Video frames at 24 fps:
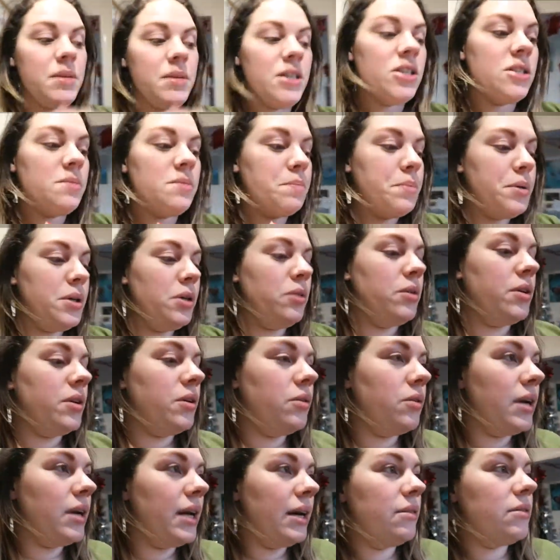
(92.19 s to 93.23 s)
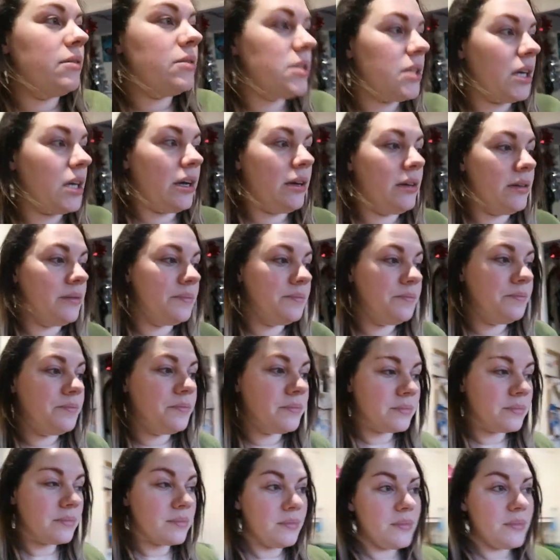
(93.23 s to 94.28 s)
me just puke it all out. So
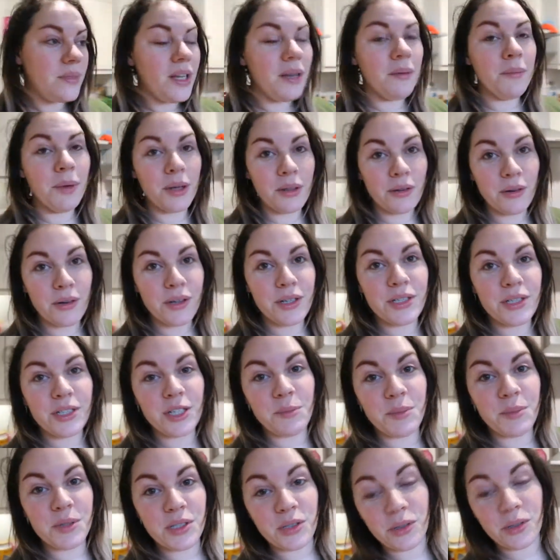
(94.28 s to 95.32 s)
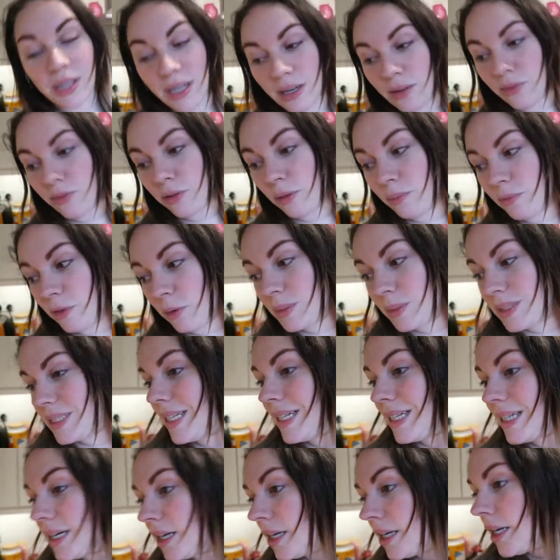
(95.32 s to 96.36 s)
my throat is super sore now from
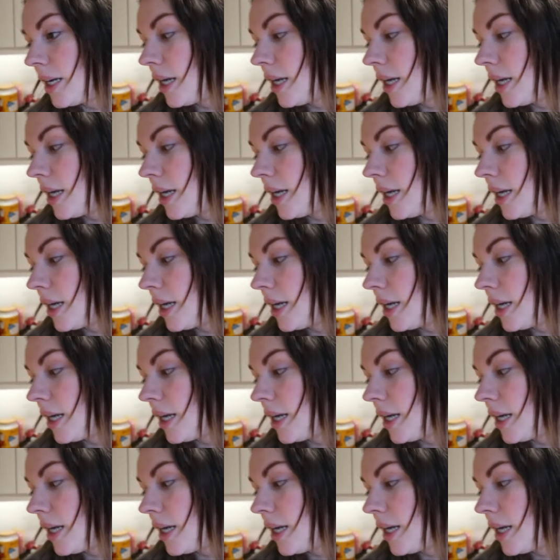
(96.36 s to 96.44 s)
vomiting.